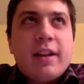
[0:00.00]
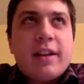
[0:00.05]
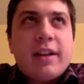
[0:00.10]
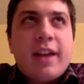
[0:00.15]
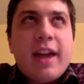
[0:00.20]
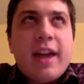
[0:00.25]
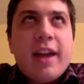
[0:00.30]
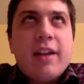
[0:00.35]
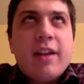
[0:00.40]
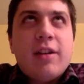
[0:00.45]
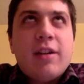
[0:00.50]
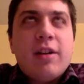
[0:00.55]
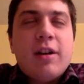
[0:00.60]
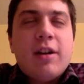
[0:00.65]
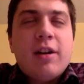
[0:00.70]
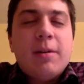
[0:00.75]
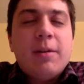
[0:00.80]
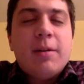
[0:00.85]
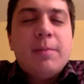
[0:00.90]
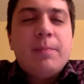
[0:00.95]
can
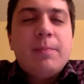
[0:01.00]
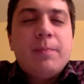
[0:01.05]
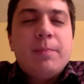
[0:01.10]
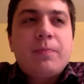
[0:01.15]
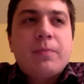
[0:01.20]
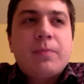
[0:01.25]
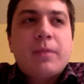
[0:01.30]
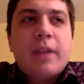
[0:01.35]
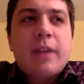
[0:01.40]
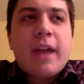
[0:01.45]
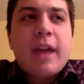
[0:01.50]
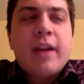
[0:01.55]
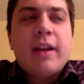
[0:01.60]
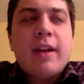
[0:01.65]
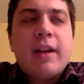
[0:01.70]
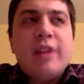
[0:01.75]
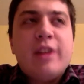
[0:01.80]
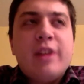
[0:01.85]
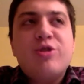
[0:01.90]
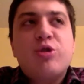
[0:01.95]

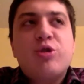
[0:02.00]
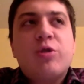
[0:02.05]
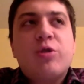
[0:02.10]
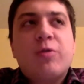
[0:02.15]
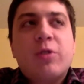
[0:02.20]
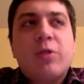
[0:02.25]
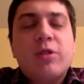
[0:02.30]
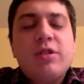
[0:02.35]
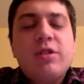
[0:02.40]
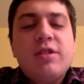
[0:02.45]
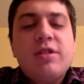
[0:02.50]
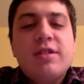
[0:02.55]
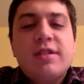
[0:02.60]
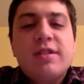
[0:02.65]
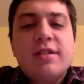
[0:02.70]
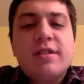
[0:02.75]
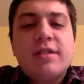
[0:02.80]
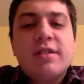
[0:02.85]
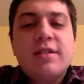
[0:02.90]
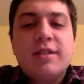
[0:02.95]

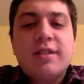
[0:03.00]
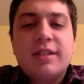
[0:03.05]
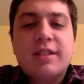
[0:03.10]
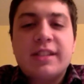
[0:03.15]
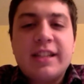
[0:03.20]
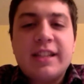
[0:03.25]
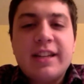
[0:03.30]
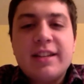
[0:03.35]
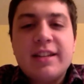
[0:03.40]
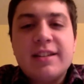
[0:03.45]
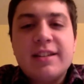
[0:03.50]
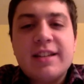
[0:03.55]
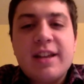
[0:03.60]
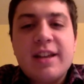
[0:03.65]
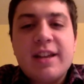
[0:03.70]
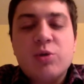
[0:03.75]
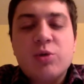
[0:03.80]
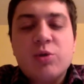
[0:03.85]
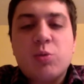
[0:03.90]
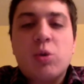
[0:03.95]
introverts succeed in
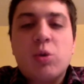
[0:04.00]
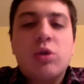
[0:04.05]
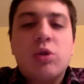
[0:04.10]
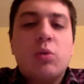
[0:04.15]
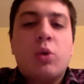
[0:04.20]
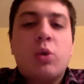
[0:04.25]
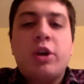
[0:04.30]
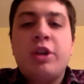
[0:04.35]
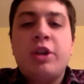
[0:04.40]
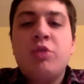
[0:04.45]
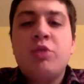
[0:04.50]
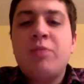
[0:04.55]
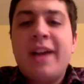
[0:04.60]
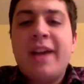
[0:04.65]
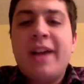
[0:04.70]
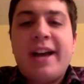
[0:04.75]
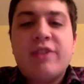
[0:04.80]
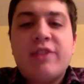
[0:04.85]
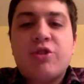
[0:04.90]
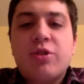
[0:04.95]
sales? Were you
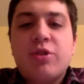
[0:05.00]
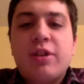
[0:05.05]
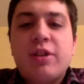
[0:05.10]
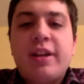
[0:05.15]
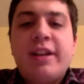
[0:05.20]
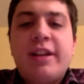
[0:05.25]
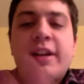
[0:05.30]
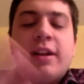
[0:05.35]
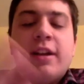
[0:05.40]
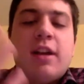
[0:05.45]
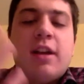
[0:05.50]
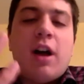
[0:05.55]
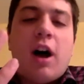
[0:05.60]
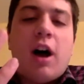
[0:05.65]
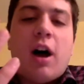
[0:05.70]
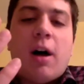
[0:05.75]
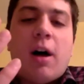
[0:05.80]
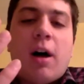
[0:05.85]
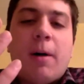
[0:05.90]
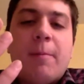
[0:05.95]
naturally
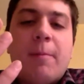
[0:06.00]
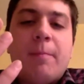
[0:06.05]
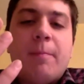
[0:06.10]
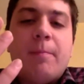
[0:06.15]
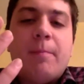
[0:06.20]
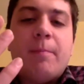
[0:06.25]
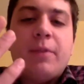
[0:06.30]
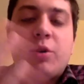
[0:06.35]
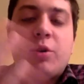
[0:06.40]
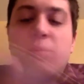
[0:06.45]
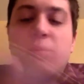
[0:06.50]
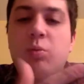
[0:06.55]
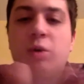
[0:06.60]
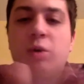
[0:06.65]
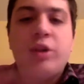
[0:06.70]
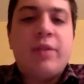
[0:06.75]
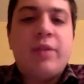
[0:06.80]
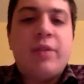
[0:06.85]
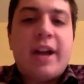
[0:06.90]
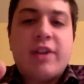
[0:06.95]

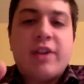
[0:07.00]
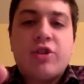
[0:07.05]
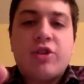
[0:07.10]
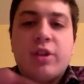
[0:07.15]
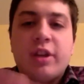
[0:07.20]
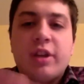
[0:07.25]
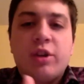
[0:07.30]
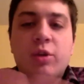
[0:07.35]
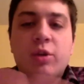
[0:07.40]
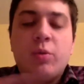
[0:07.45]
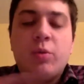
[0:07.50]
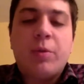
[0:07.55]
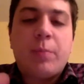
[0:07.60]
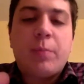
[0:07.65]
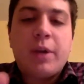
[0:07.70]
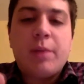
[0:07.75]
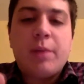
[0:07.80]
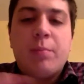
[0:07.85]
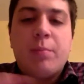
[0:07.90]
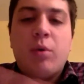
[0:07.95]
were you naturally good with
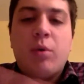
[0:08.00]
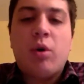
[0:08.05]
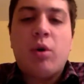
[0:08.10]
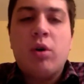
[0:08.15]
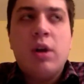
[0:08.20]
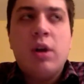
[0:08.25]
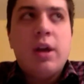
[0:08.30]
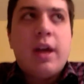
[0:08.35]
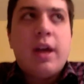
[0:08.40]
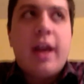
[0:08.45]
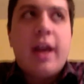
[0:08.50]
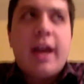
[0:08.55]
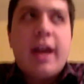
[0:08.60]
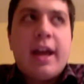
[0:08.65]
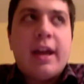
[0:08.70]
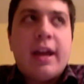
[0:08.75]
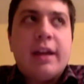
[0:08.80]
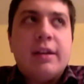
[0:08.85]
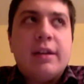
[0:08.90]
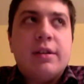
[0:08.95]
people?
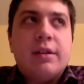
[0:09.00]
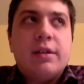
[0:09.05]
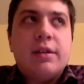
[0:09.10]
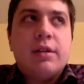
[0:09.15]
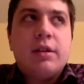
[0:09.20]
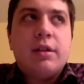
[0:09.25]
And